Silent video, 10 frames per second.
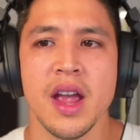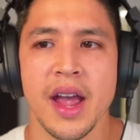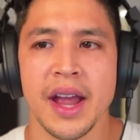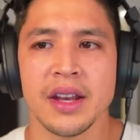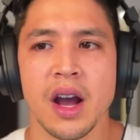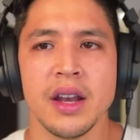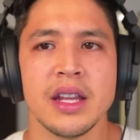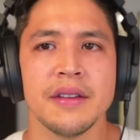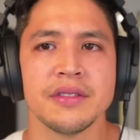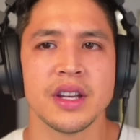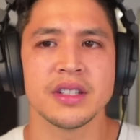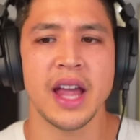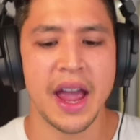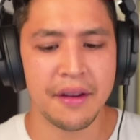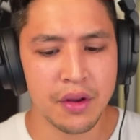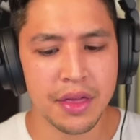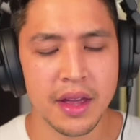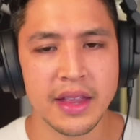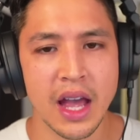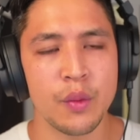And God gives us
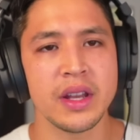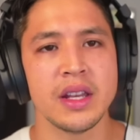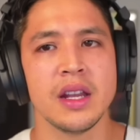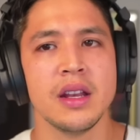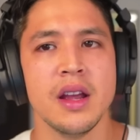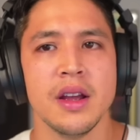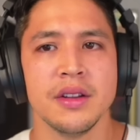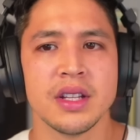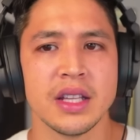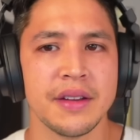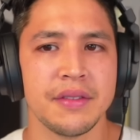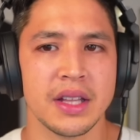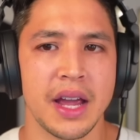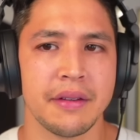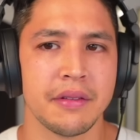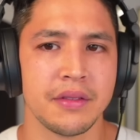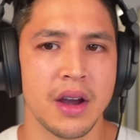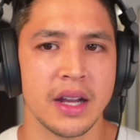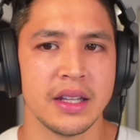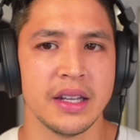everything that we need to live a life of
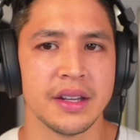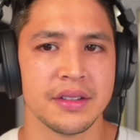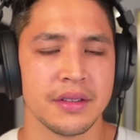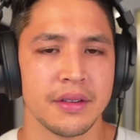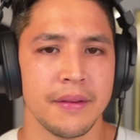godliness.